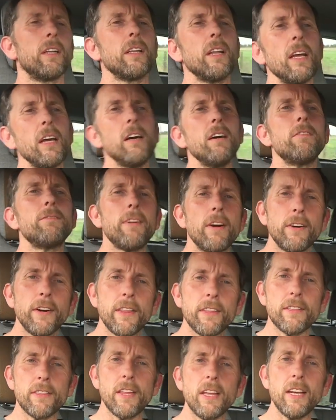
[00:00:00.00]
They are very
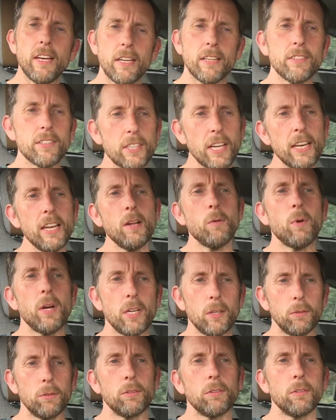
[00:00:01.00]
thin, skinny
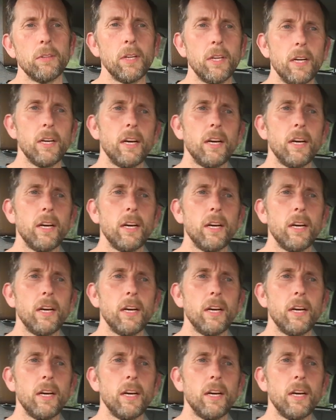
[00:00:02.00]
wheels